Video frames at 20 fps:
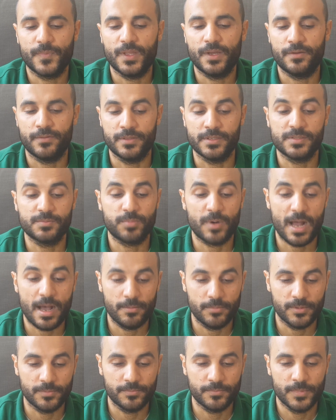of this
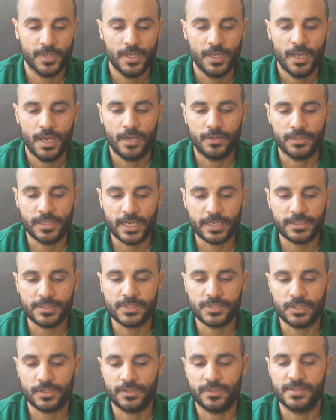problem. I'd like to
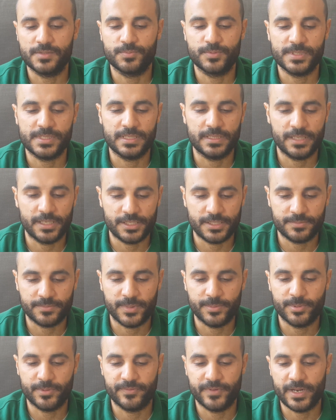start this presentation by
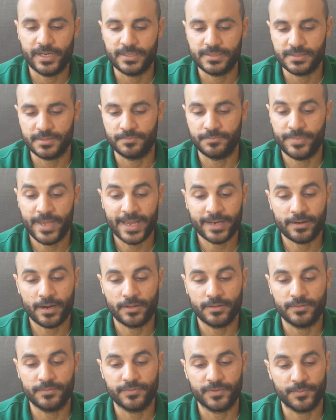providing some
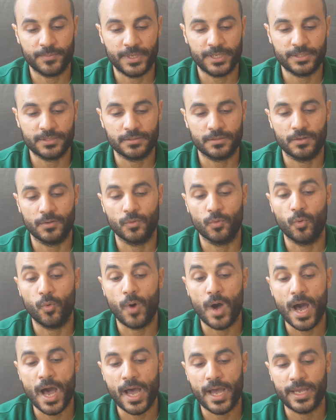background information on
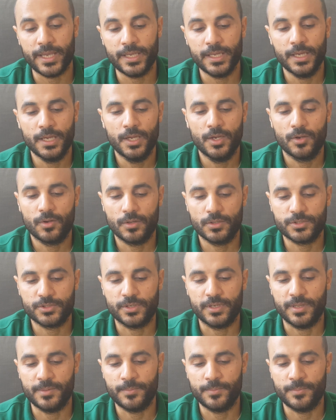why cultural